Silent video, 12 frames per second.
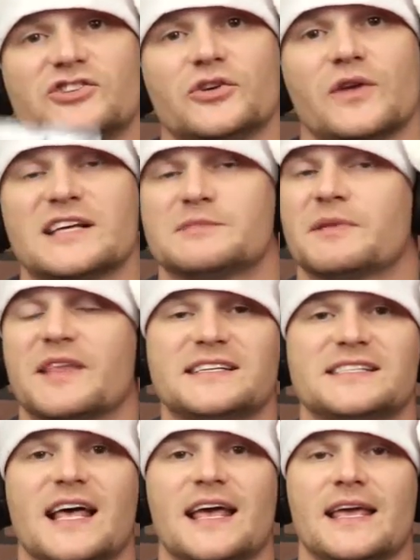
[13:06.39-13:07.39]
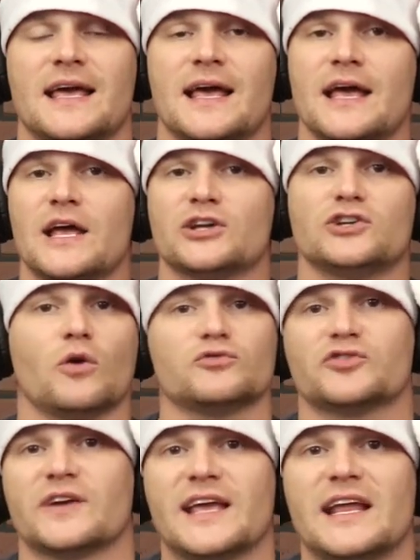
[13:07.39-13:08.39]
days. But they say don't
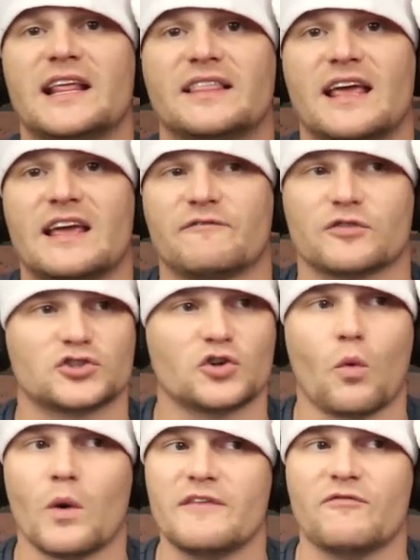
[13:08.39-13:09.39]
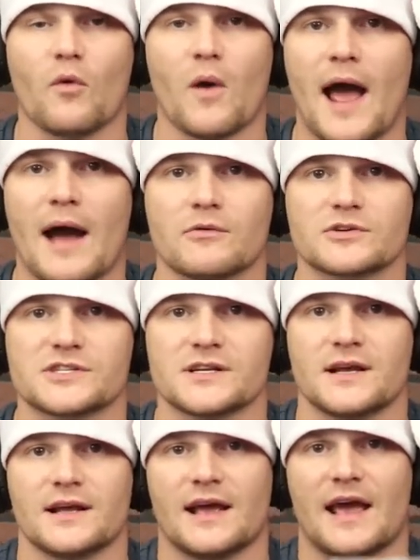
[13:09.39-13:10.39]
drink anything for 24 hours
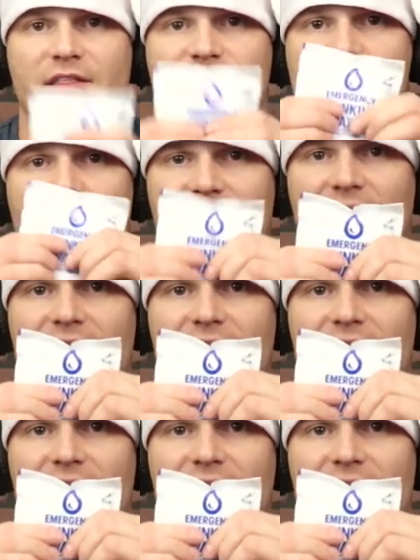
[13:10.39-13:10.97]
and then drink 8